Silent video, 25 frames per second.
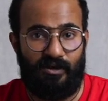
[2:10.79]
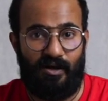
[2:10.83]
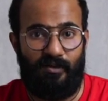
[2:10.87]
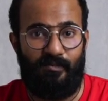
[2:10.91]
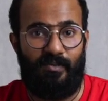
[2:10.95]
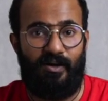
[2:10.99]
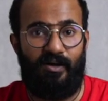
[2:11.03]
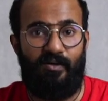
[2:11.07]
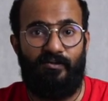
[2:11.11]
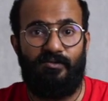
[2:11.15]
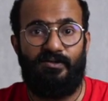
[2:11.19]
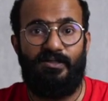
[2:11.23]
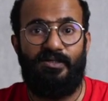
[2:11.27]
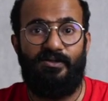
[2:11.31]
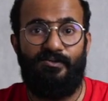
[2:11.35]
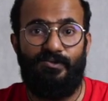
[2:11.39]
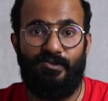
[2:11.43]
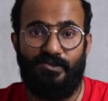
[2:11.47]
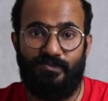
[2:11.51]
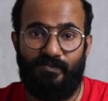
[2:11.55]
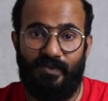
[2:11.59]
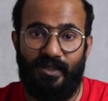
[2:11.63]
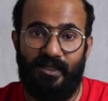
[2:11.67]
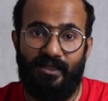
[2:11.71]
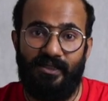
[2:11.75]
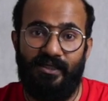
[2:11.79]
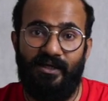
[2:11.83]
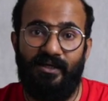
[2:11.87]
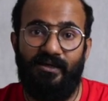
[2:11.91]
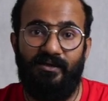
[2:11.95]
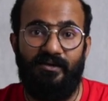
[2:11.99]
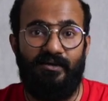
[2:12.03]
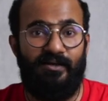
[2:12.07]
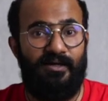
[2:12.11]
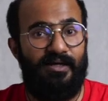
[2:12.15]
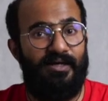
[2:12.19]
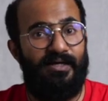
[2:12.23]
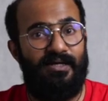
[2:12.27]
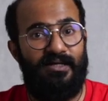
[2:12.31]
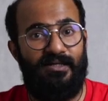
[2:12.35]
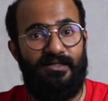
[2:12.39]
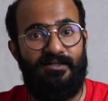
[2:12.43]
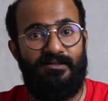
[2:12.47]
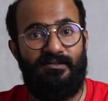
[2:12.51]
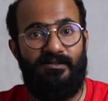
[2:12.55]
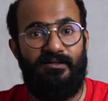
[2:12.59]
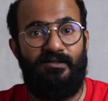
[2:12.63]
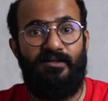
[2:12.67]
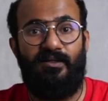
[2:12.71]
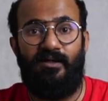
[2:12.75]
about newsmaking
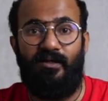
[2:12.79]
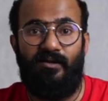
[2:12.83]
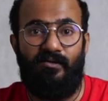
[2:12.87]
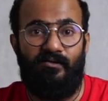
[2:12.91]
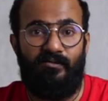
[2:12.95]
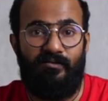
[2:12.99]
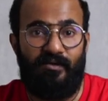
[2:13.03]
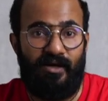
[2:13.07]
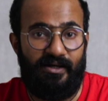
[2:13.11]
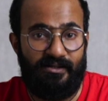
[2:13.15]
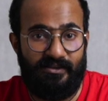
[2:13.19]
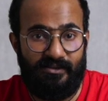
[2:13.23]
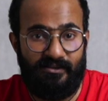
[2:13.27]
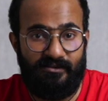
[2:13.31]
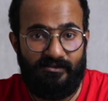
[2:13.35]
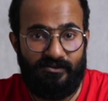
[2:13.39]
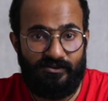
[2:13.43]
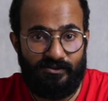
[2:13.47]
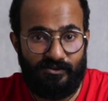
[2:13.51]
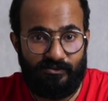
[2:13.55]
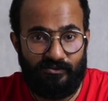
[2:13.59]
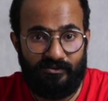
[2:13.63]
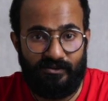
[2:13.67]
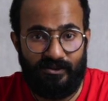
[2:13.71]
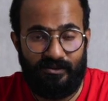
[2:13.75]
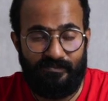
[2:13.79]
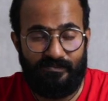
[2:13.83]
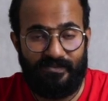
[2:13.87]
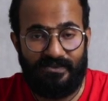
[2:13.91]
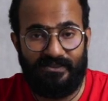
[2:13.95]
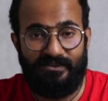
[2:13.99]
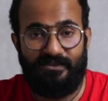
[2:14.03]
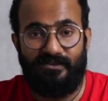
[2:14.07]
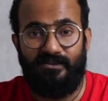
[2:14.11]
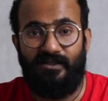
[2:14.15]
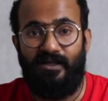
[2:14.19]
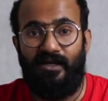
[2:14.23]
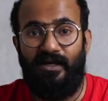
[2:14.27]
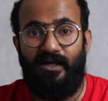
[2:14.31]
and writing scripts,